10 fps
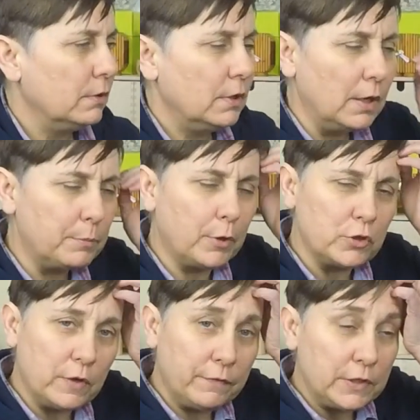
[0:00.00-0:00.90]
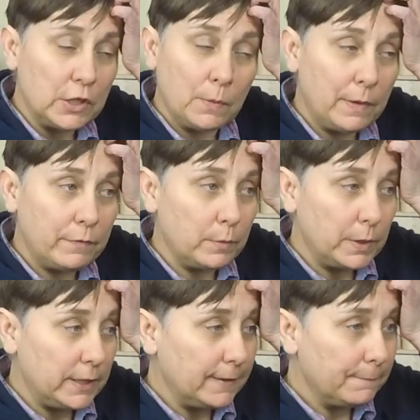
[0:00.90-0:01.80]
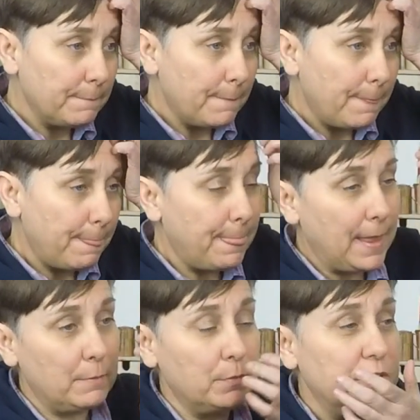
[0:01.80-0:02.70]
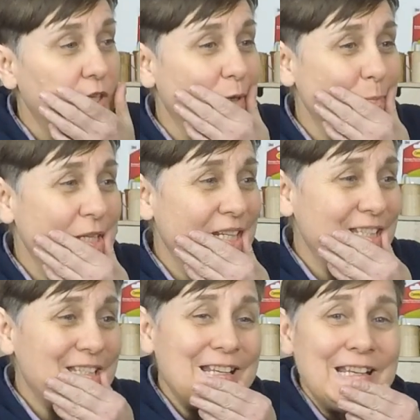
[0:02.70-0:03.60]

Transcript: a project video every week, and with the update.